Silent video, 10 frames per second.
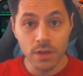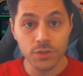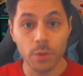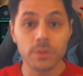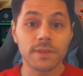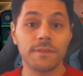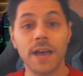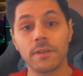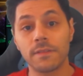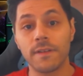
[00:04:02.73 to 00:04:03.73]
So it was a
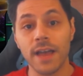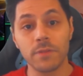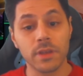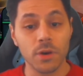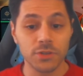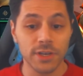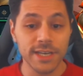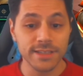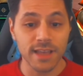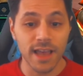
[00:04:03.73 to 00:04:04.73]
5-on-5 with a coach on
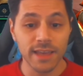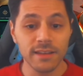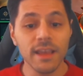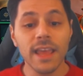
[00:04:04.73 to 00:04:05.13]
each side,